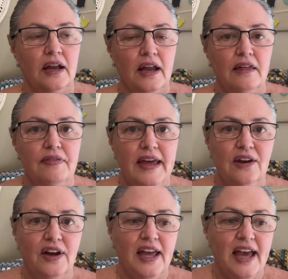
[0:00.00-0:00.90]
And then
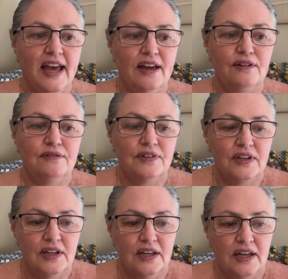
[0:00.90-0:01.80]
I have
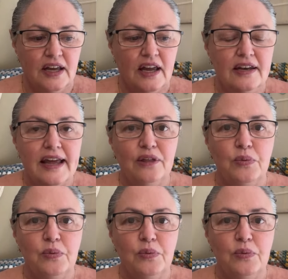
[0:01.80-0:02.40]
another